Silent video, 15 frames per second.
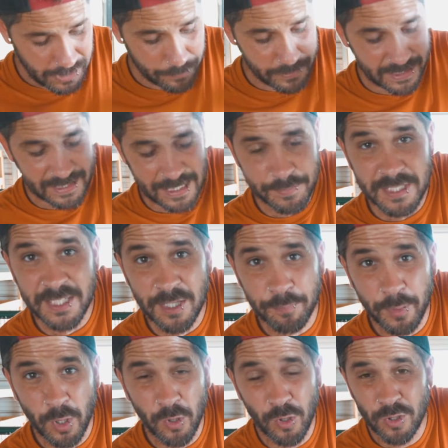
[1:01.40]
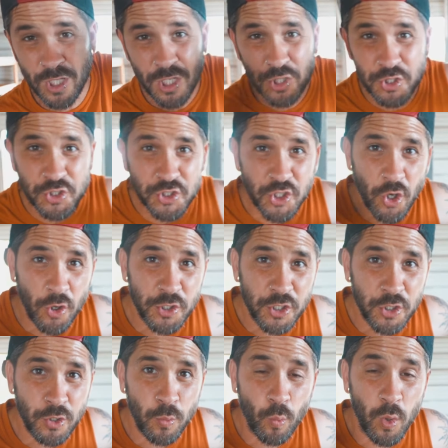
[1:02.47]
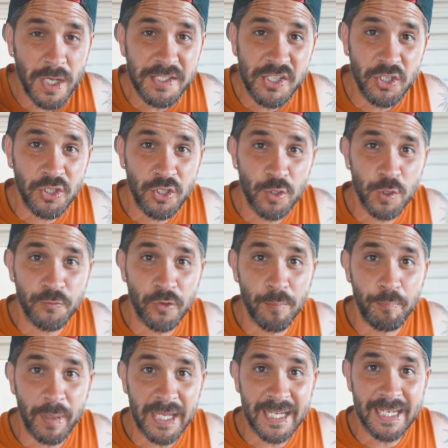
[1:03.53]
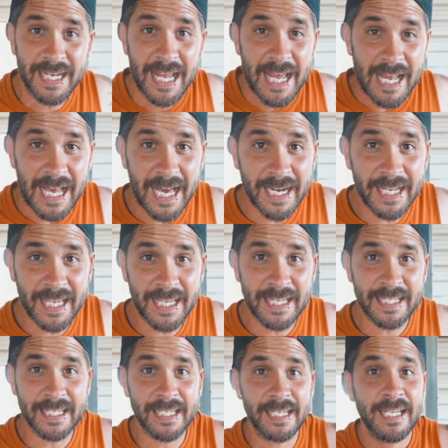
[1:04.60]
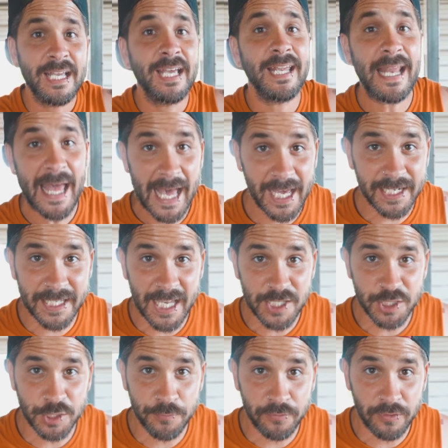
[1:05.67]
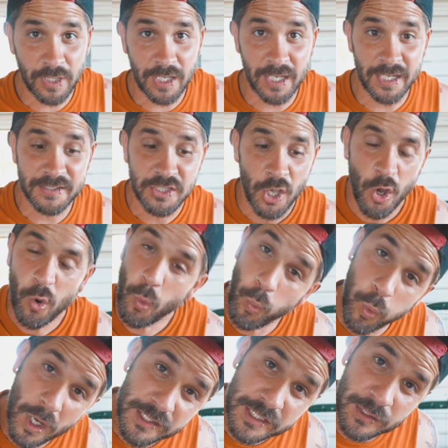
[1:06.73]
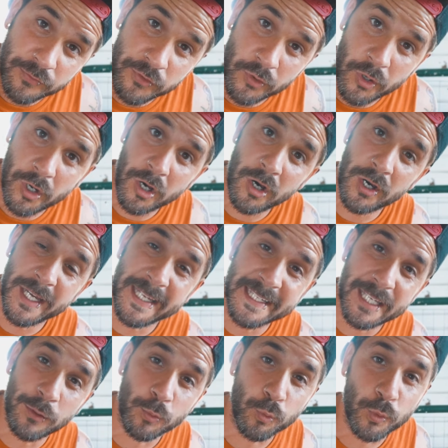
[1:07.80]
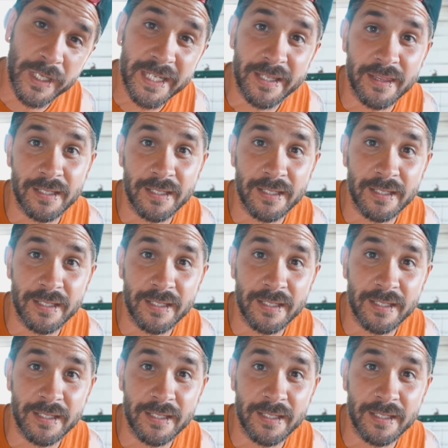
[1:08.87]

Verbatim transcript: but I'm gonna empty the bowl, show you what to use for bait, how to hang it, and how to catch these flies once and for all and get rid of